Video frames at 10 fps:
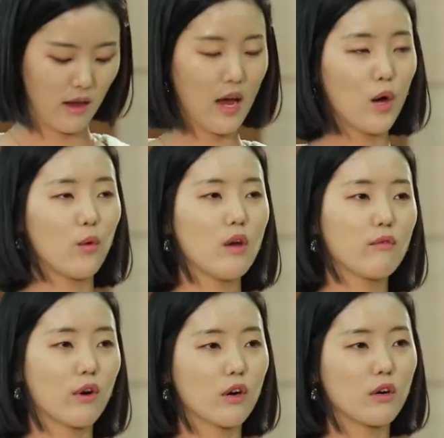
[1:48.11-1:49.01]

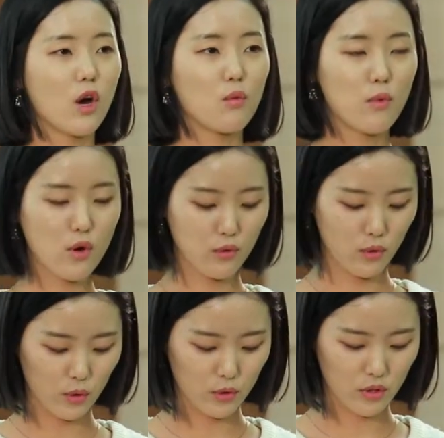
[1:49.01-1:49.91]
However, among
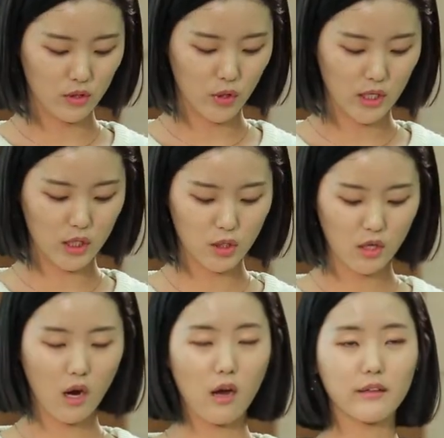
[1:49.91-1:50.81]
those
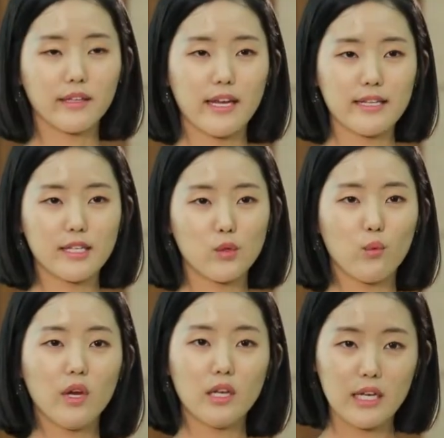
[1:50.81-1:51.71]
traditional contents,
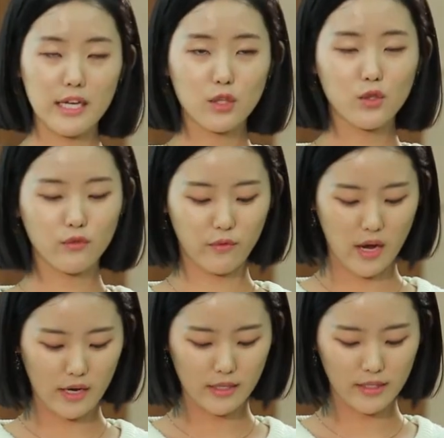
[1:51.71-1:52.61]
we need to
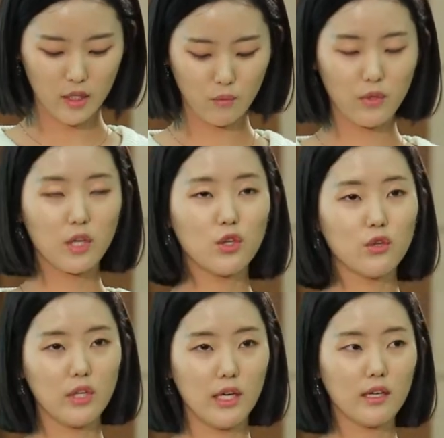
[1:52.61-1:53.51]
find something
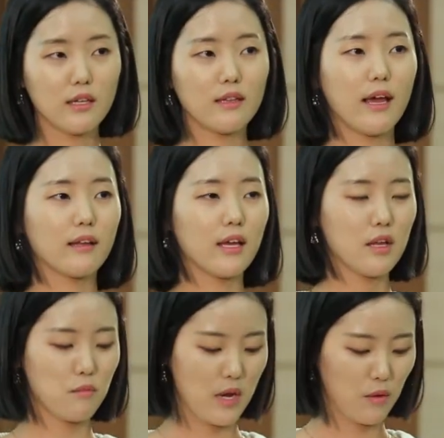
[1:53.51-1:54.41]
unique that
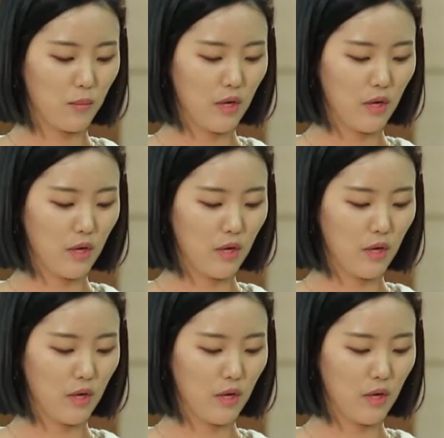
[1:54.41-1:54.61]
can make